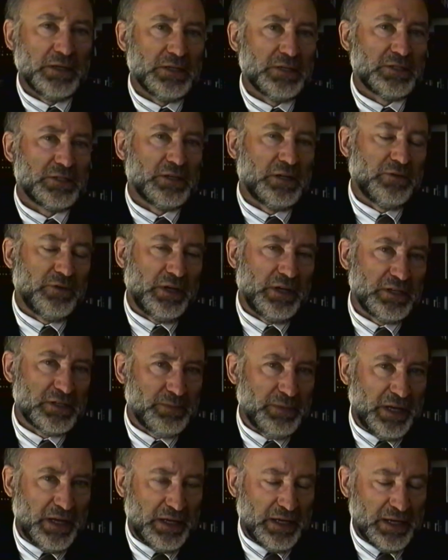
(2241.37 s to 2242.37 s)
Sturtevant has
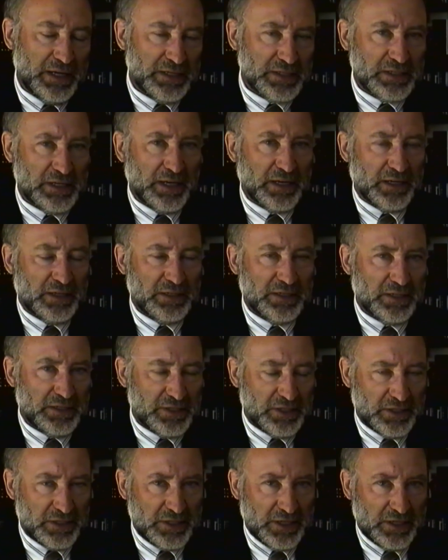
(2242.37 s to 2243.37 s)
made a second
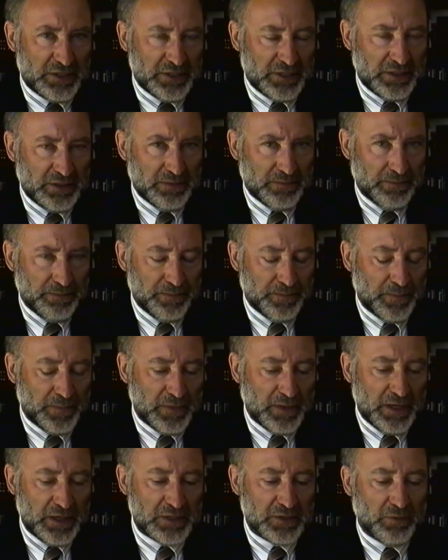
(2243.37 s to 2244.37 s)
suggestion
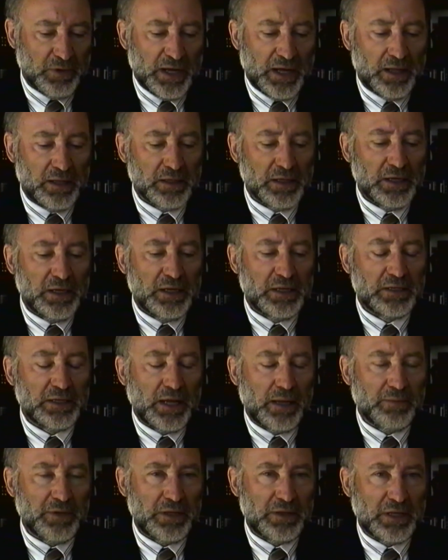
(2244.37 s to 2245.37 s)
as well,
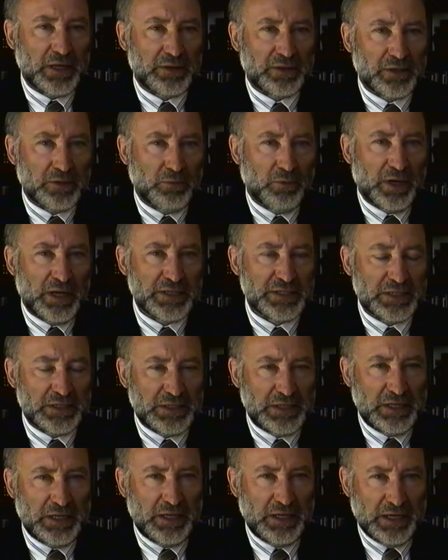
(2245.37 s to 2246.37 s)
namely that there was
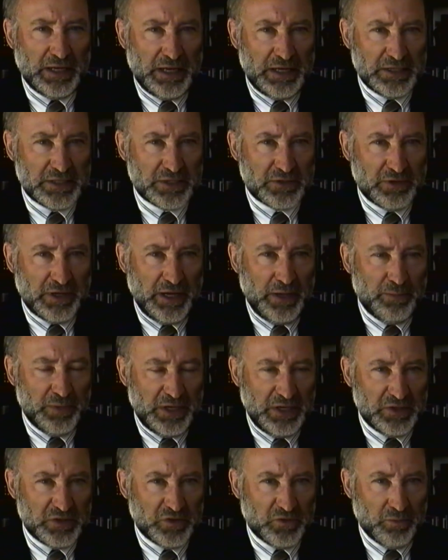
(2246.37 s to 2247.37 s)
indeed a stray
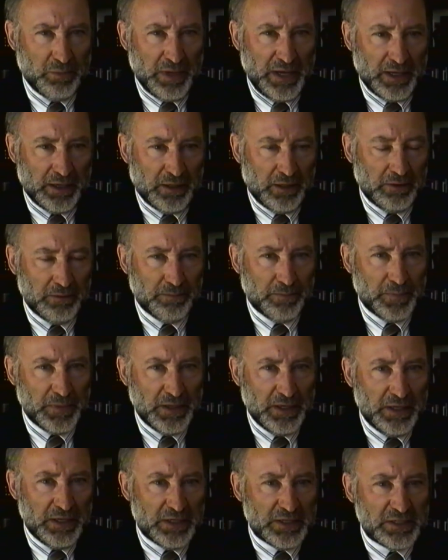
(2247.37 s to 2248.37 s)
piece of metal
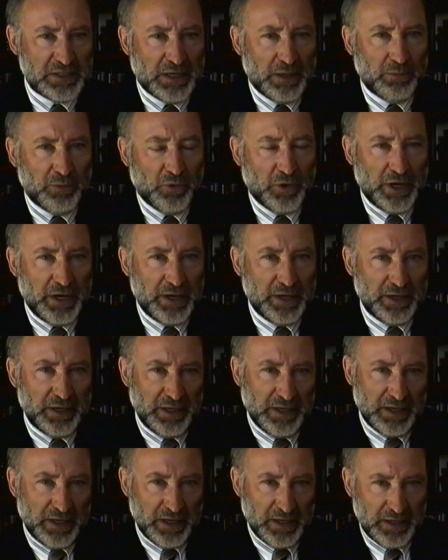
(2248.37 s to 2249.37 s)
somewhere
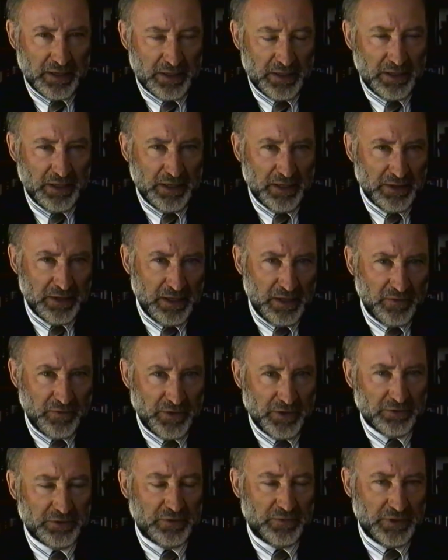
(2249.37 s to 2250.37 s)
in the
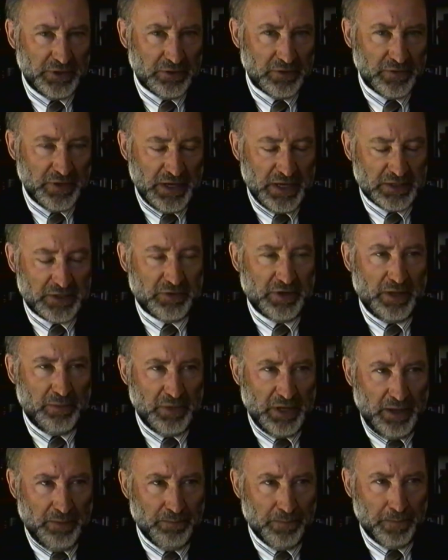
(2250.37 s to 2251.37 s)
field of view of the X-ray
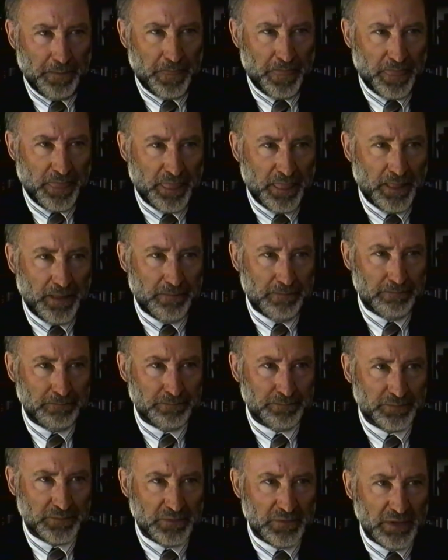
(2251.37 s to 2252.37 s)
beam
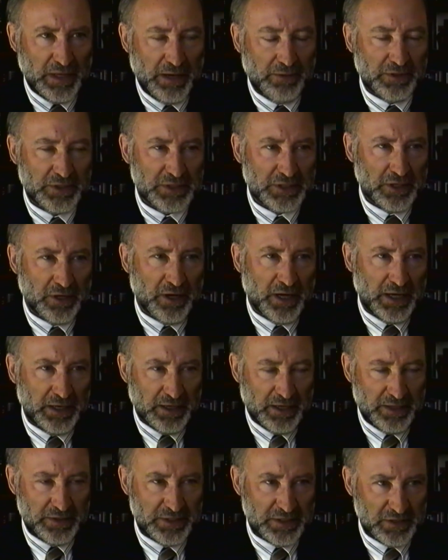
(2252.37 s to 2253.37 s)
that was caught
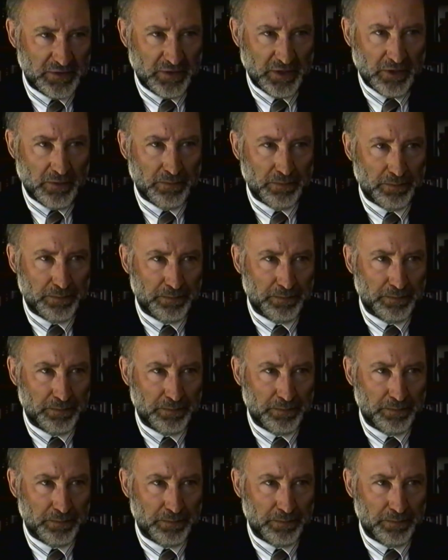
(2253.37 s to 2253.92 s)
on this film.